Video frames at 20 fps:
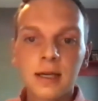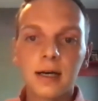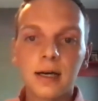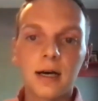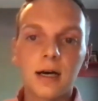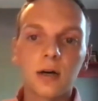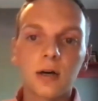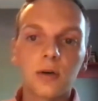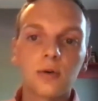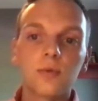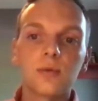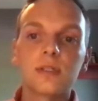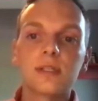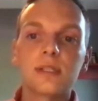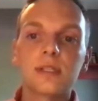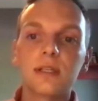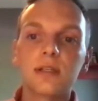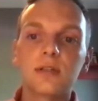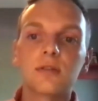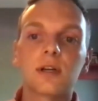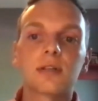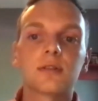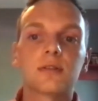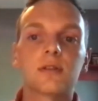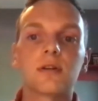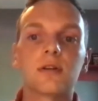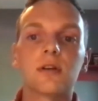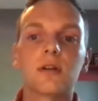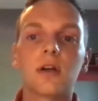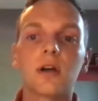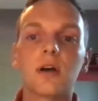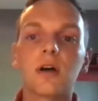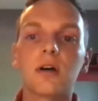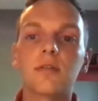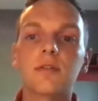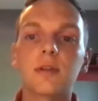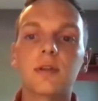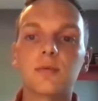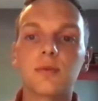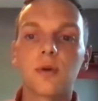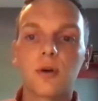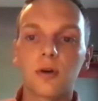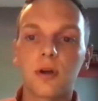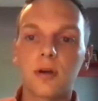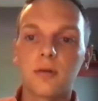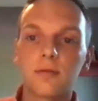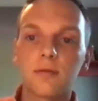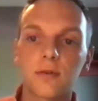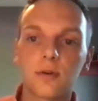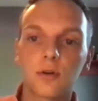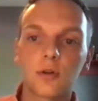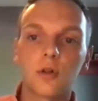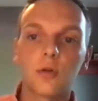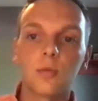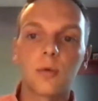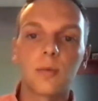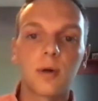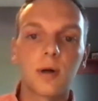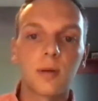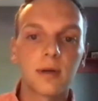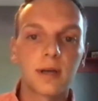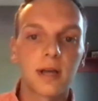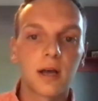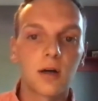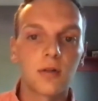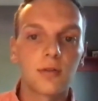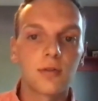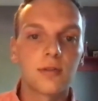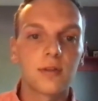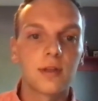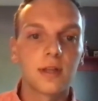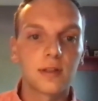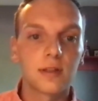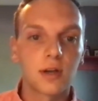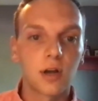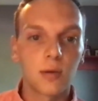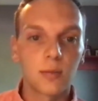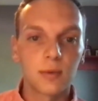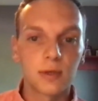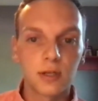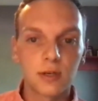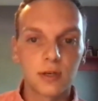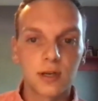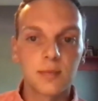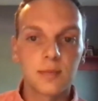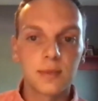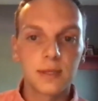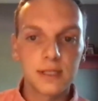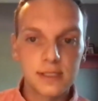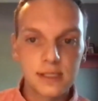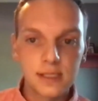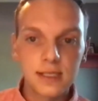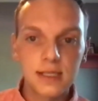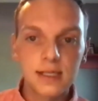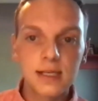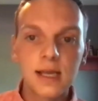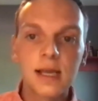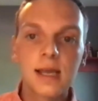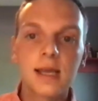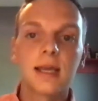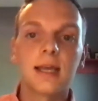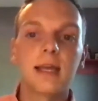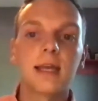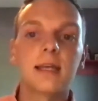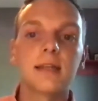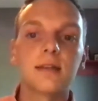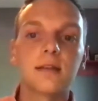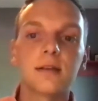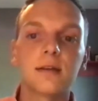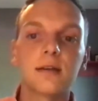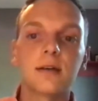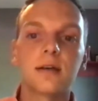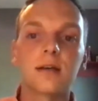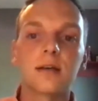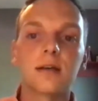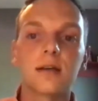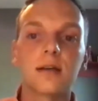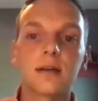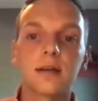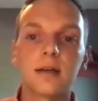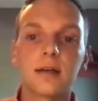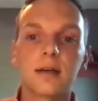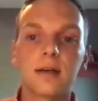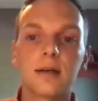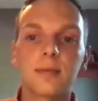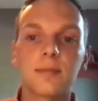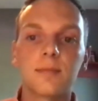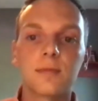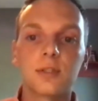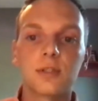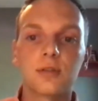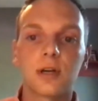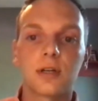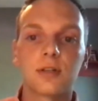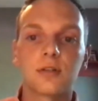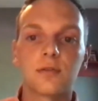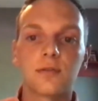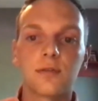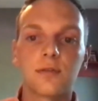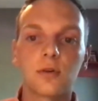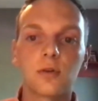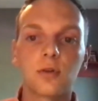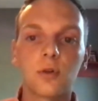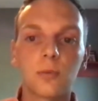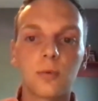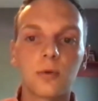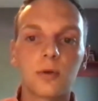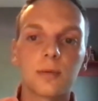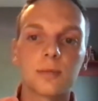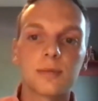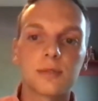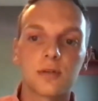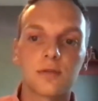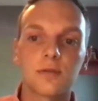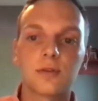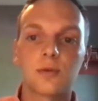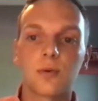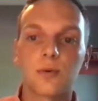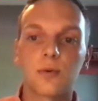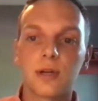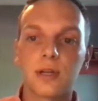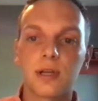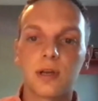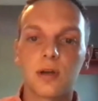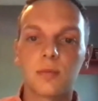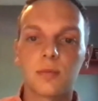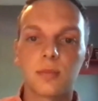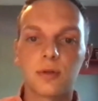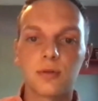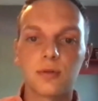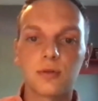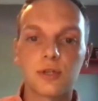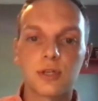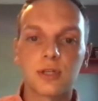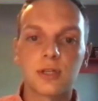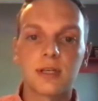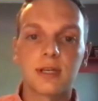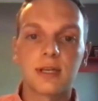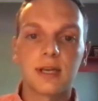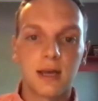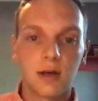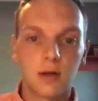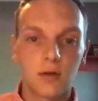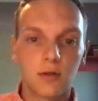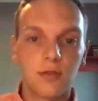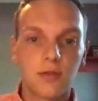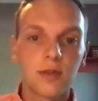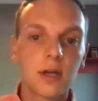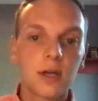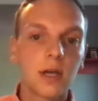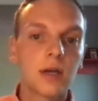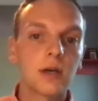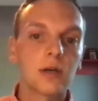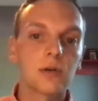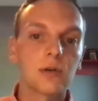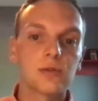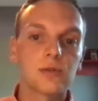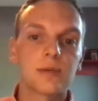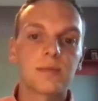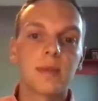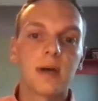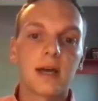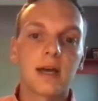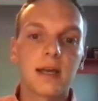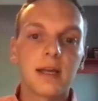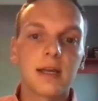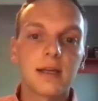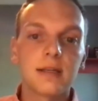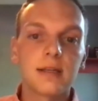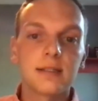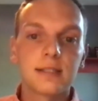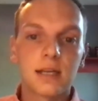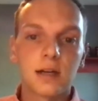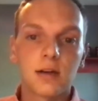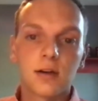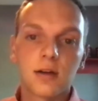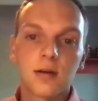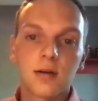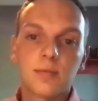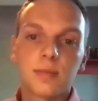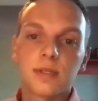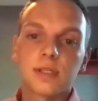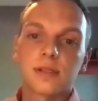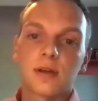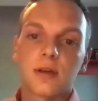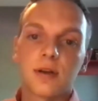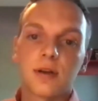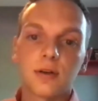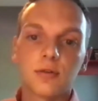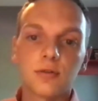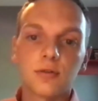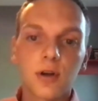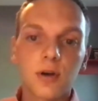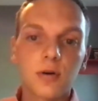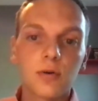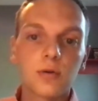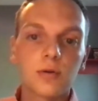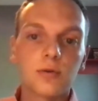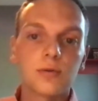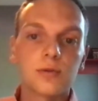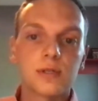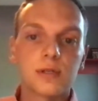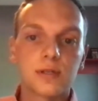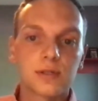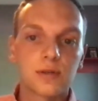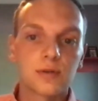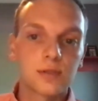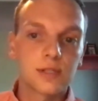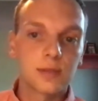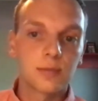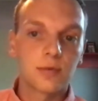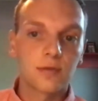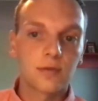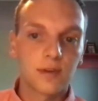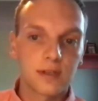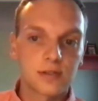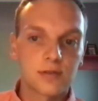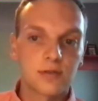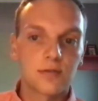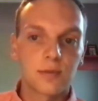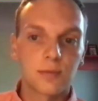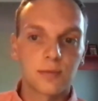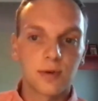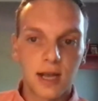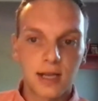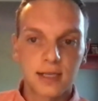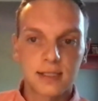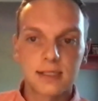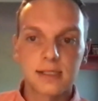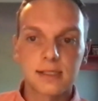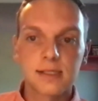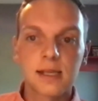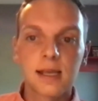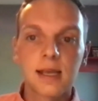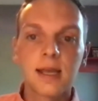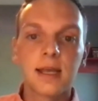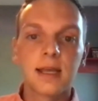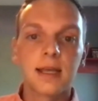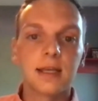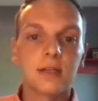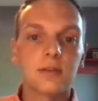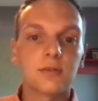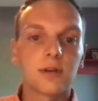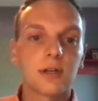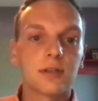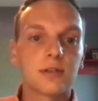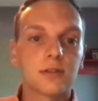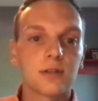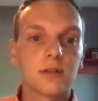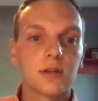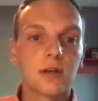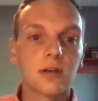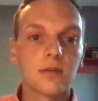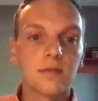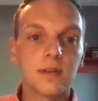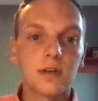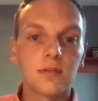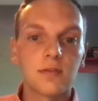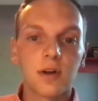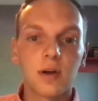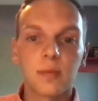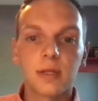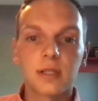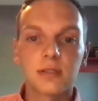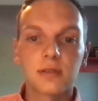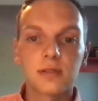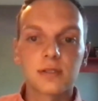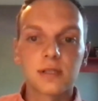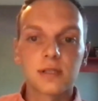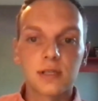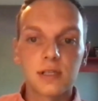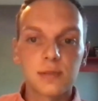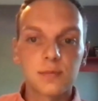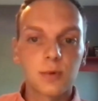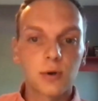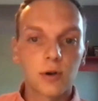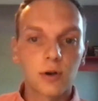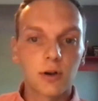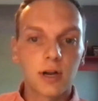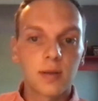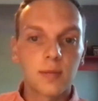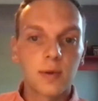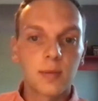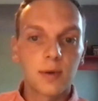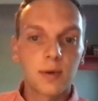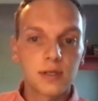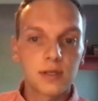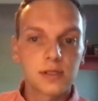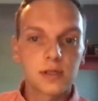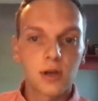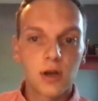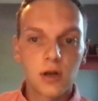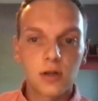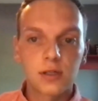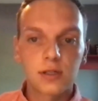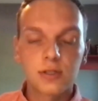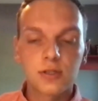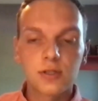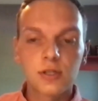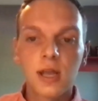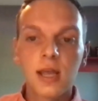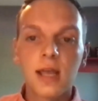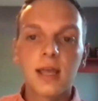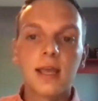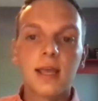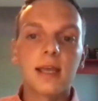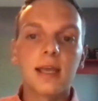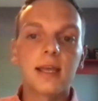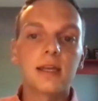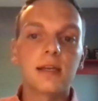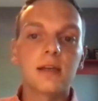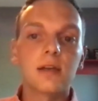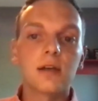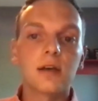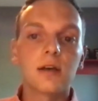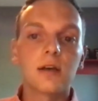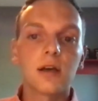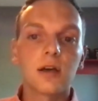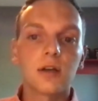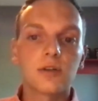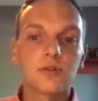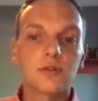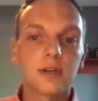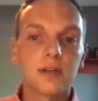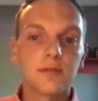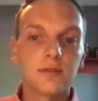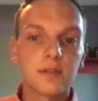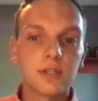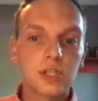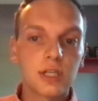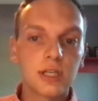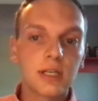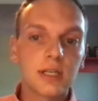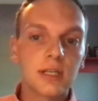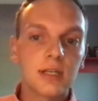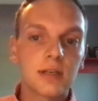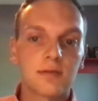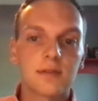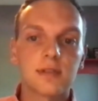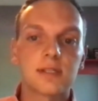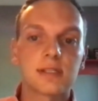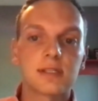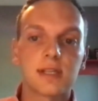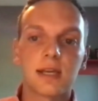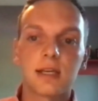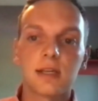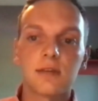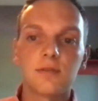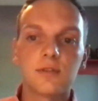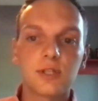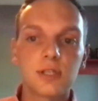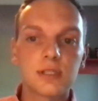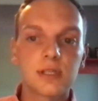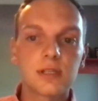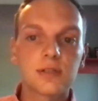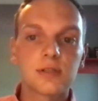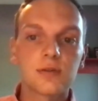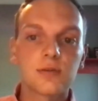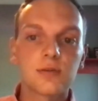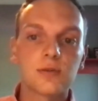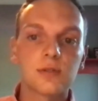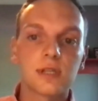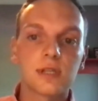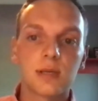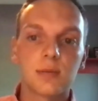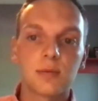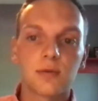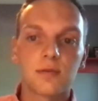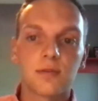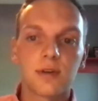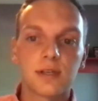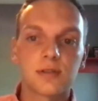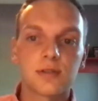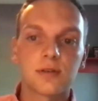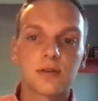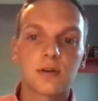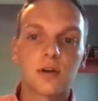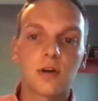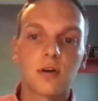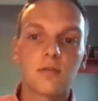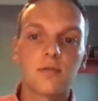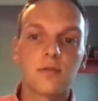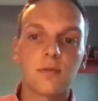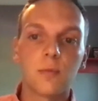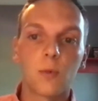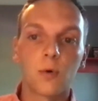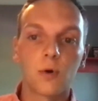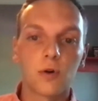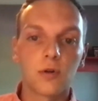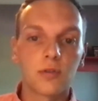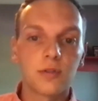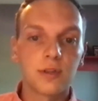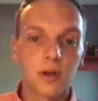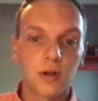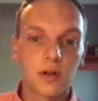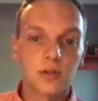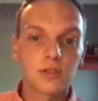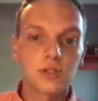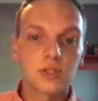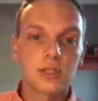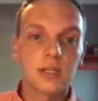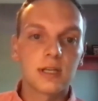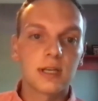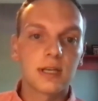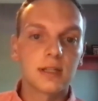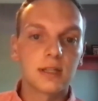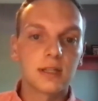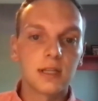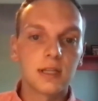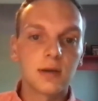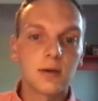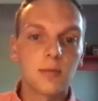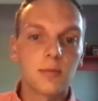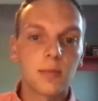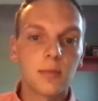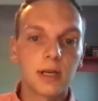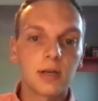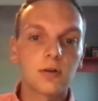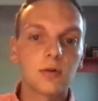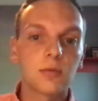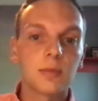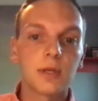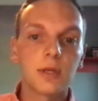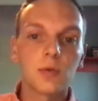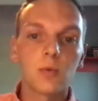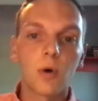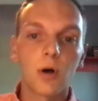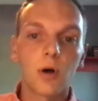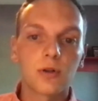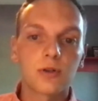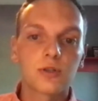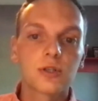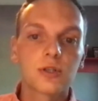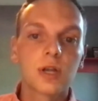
who is the director of the Program for Global Public Health and the Common Good at BC, and the director of the Global Observatory on Pollution and Health, hosted by Tara Pisana-Guro, who is an associate professor of the practice and director of the Environmental Studies program at Boston College, and Andrea Vicini of the Society of Jesus, who's a professor of moral theology and the Michael P. Walsh